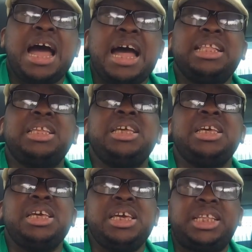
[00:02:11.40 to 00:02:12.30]
And
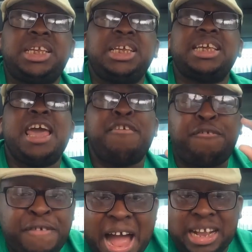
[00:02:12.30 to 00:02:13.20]
it is a
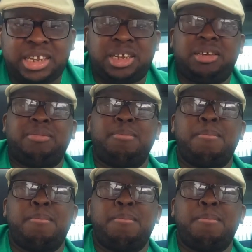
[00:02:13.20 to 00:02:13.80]
fact